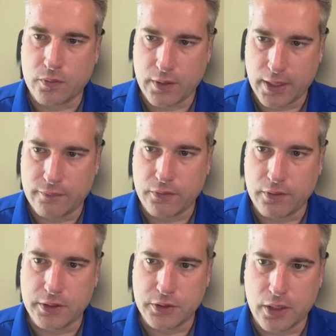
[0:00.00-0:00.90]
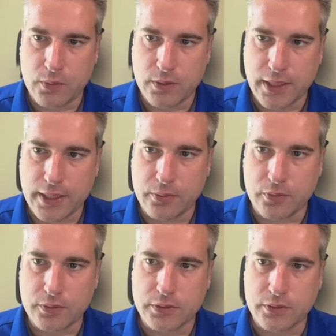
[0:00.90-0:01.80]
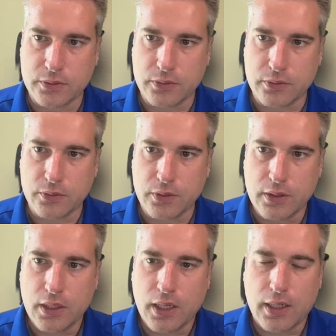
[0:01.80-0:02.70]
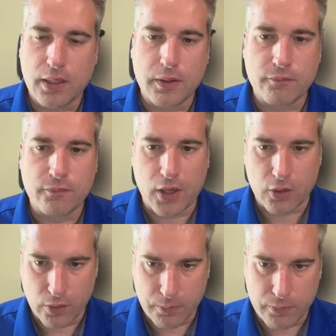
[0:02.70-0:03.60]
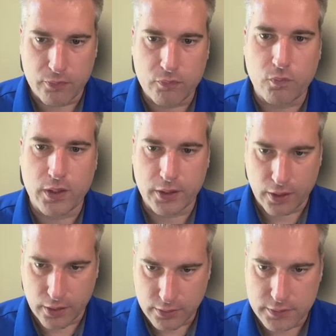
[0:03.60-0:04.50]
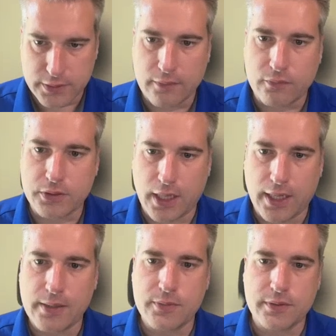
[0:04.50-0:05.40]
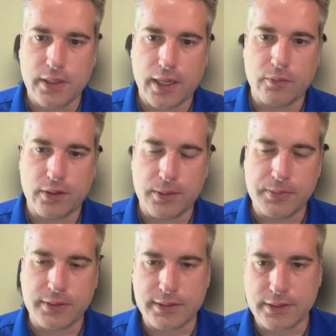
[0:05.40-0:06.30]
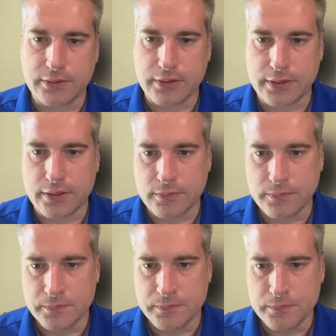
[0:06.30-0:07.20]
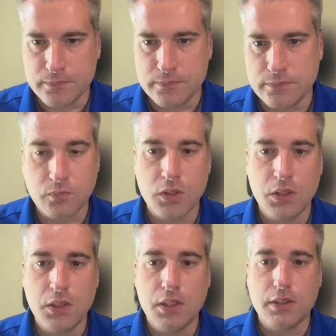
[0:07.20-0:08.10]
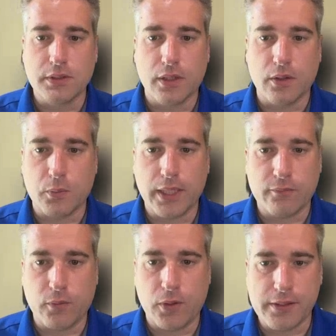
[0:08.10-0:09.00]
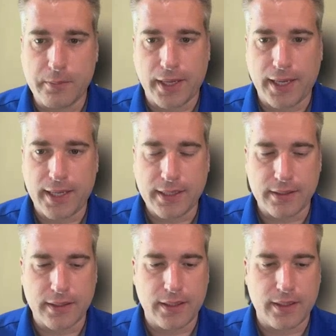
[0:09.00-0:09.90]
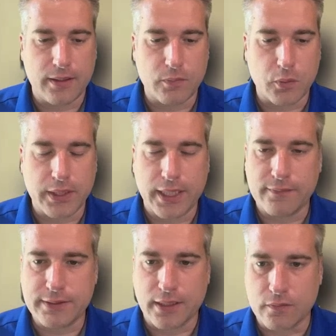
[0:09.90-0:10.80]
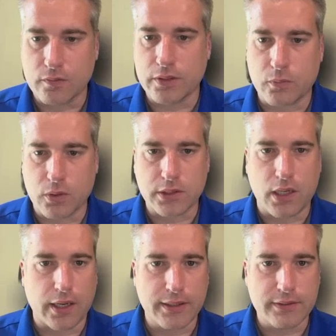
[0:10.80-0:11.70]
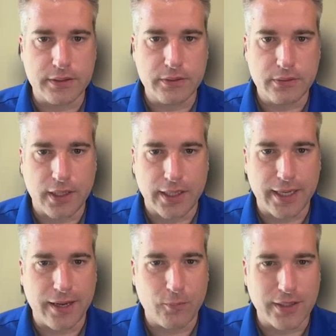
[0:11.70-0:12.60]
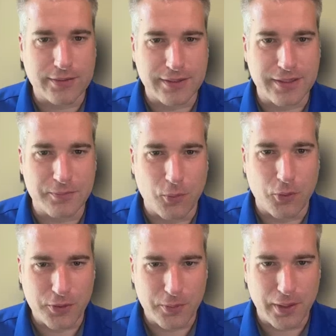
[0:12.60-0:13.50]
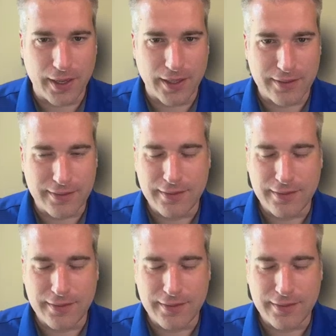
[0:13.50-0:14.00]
thankfully, Joe was able to follow up with her several times, and we were able to seal the deal. So we have one in the bag. We have several that we're talking to. I can't wait to get more in the bag.